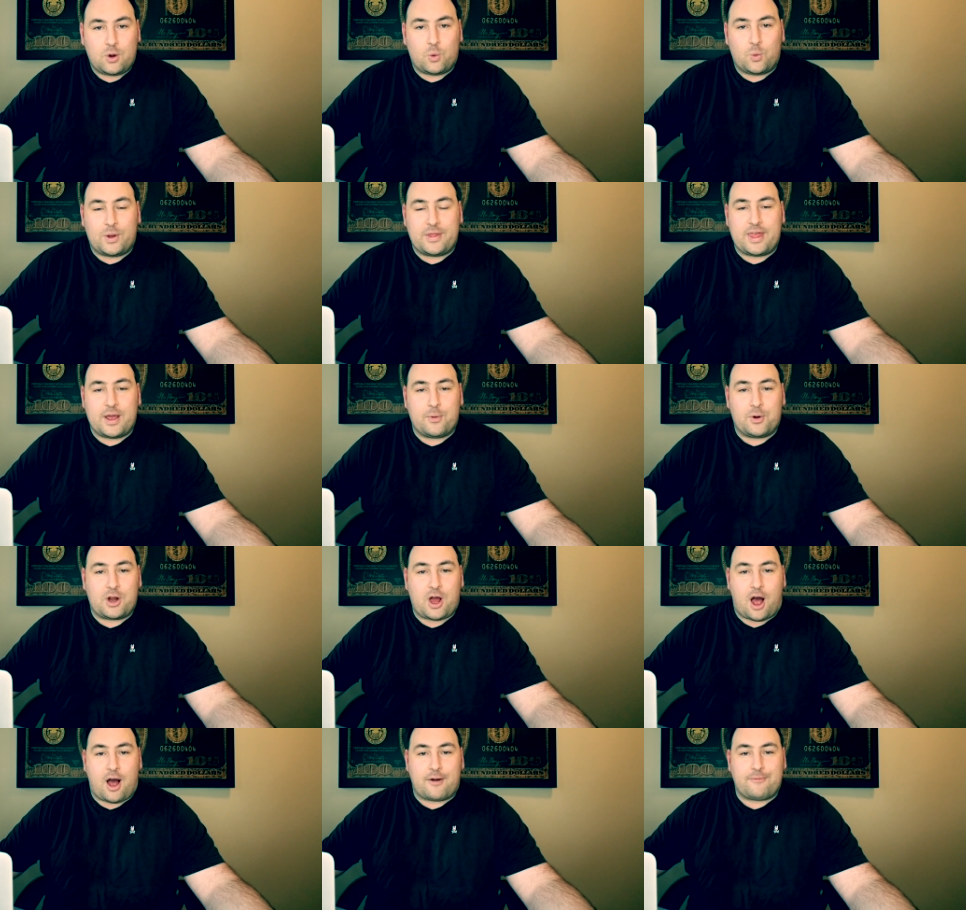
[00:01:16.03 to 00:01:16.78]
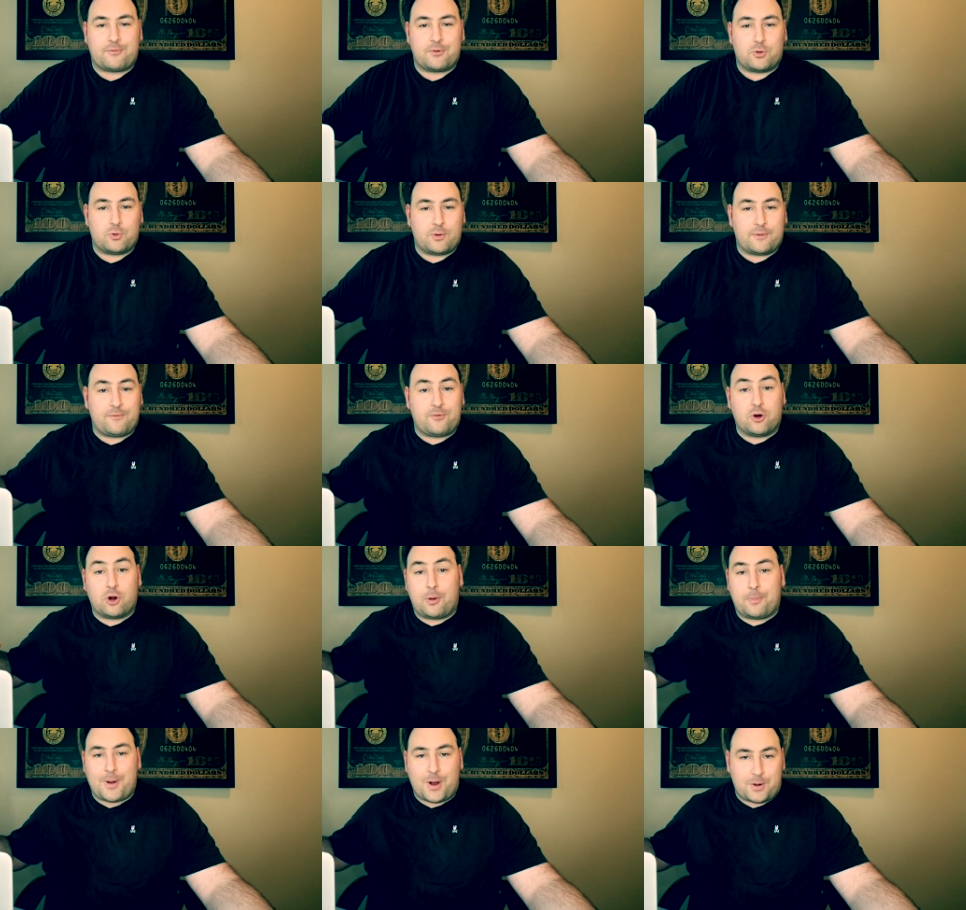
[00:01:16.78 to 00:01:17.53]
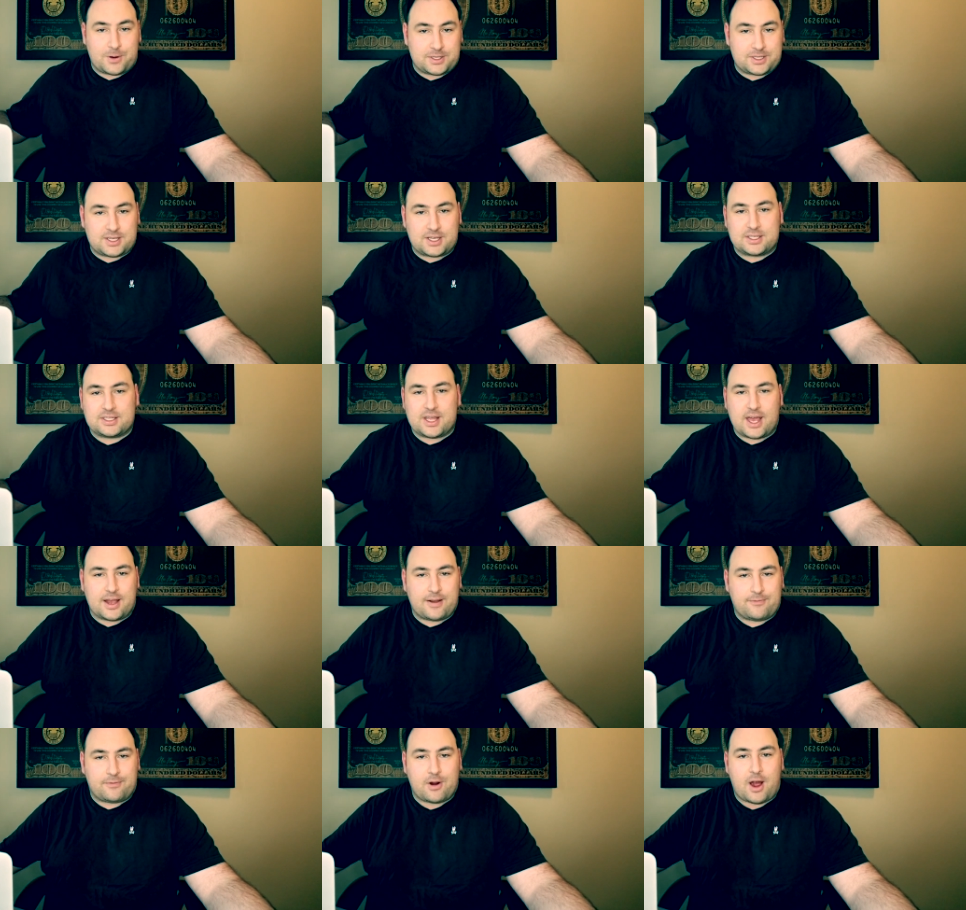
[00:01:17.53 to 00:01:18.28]
when they would offer referral bonuses,
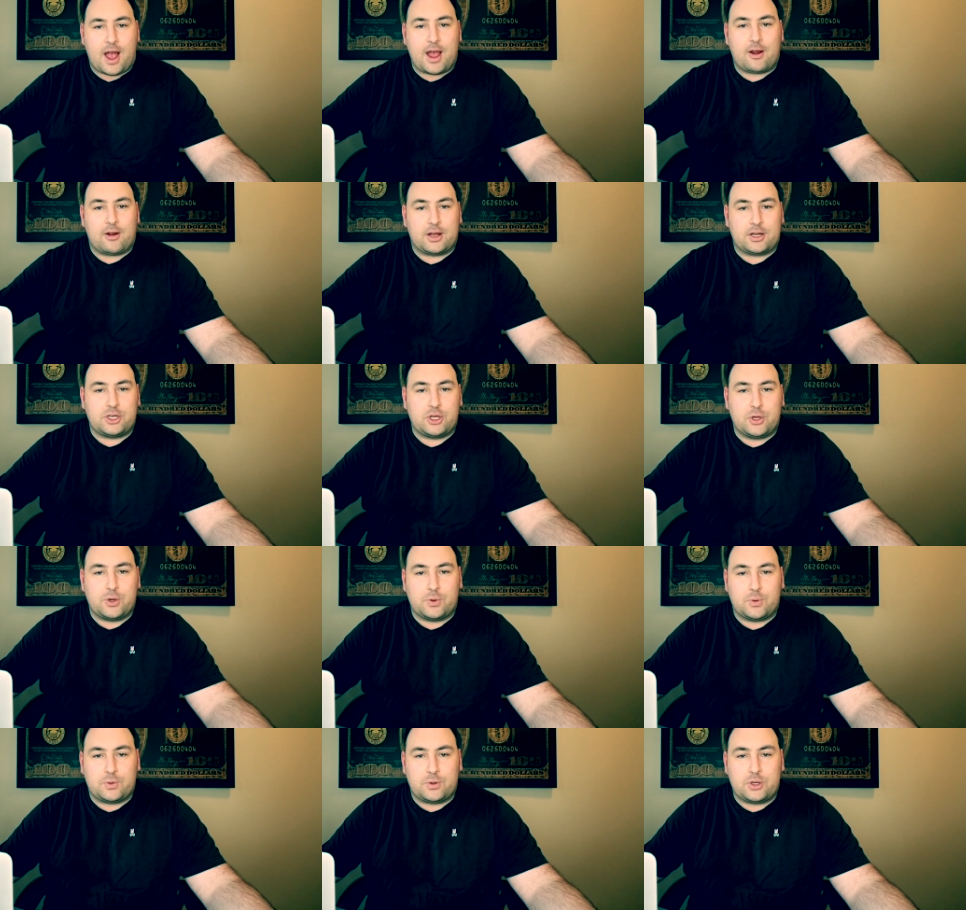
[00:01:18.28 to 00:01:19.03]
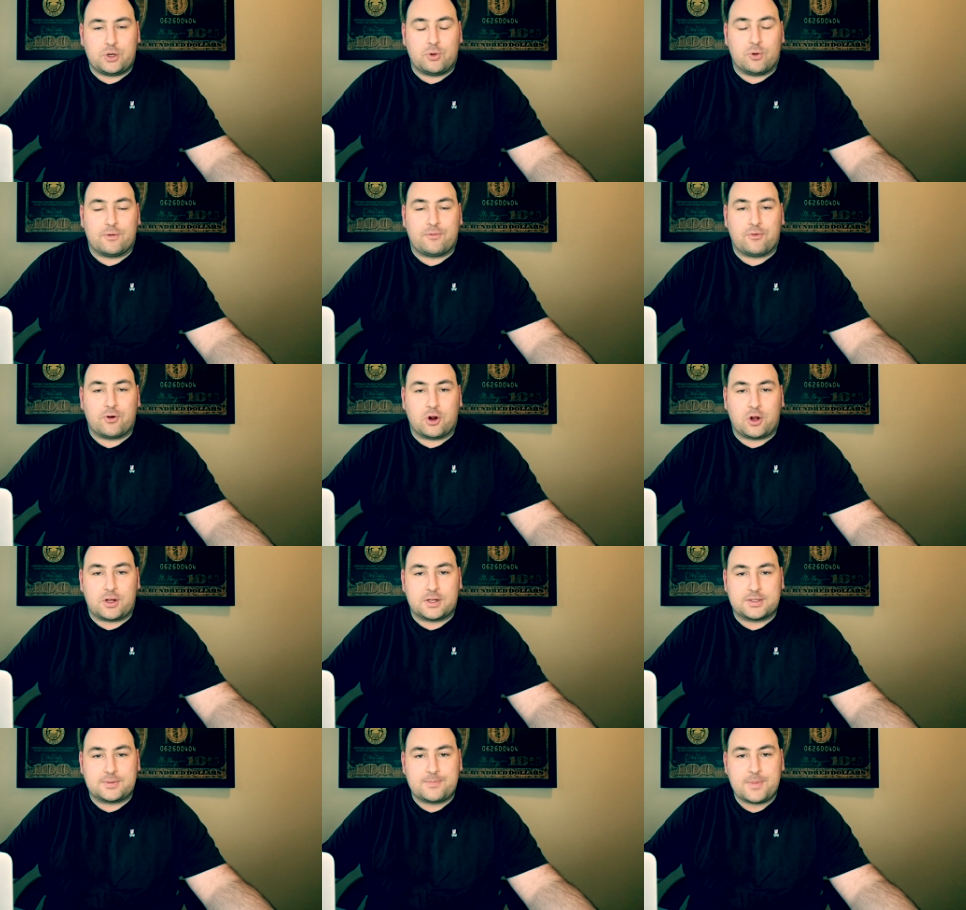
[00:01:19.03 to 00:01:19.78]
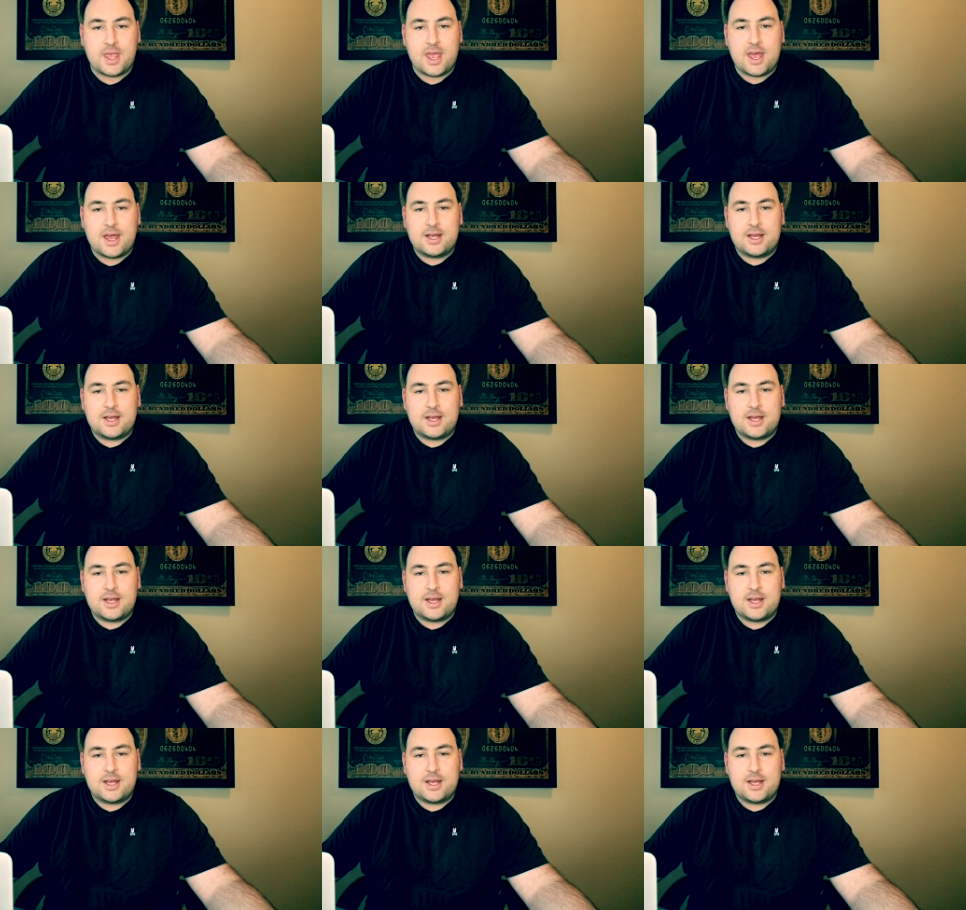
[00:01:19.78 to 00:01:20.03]
like for hiring new new referrals.